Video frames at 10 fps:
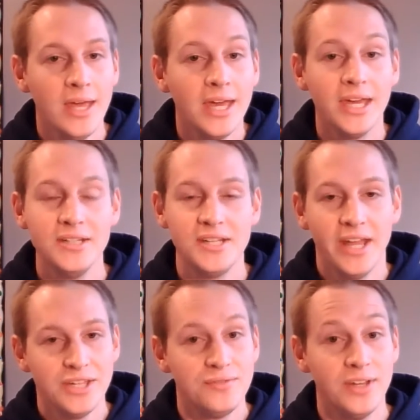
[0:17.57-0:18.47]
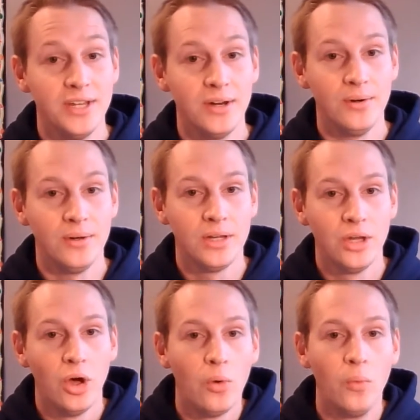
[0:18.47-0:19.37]
In today's video,
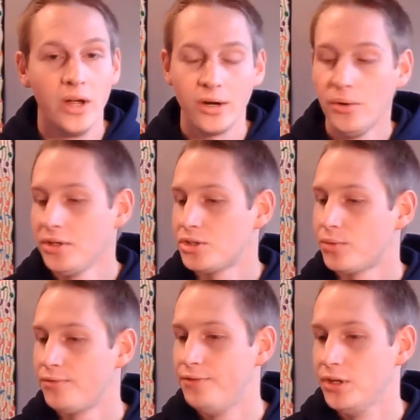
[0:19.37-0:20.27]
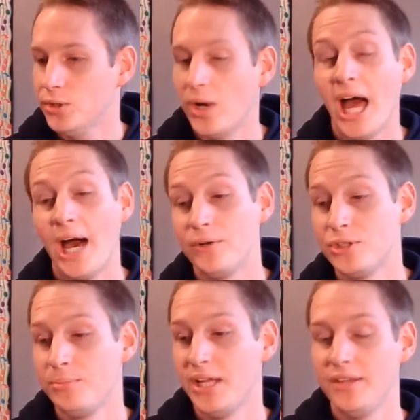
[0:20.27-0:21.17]
we are going to review how to
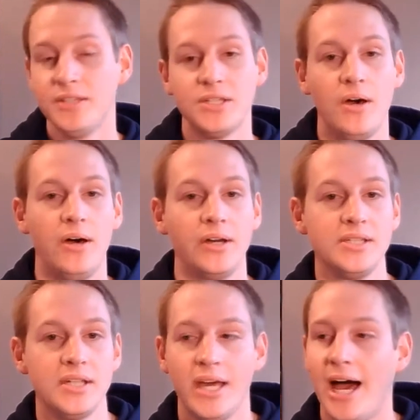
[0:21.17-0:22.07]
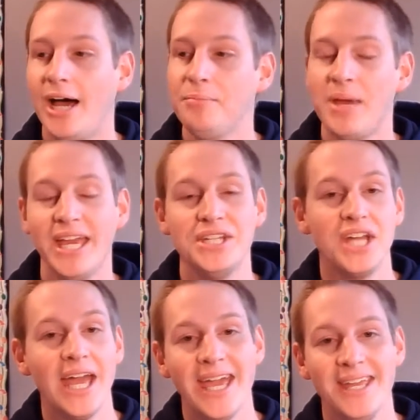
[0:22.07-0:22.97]
play the songs on page
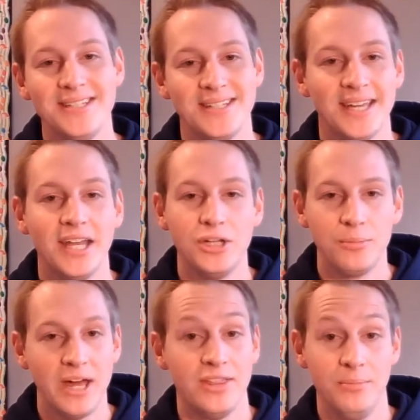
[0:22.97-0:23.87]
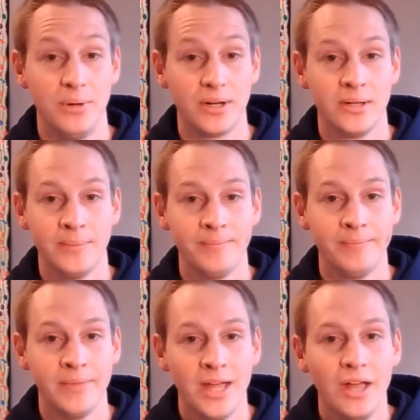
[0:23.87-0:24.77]
8 in your method book.
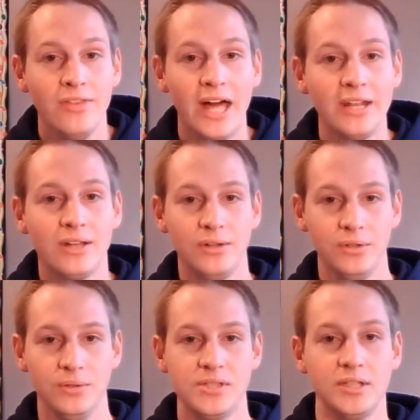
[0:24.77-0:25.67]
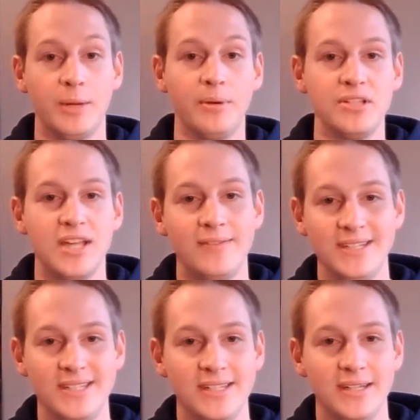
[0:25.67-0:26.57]
That includes number
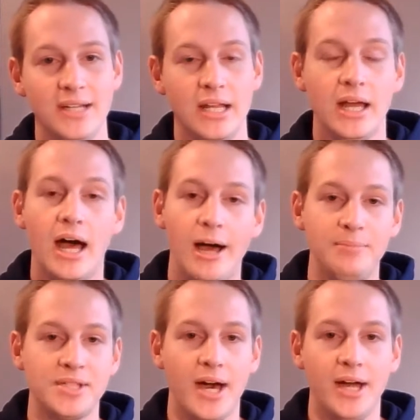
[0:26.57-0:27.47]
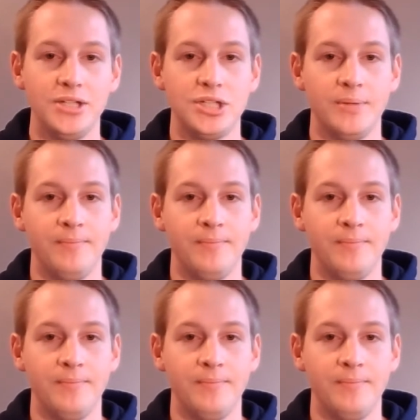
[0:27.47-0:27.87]
17, Hopscotch,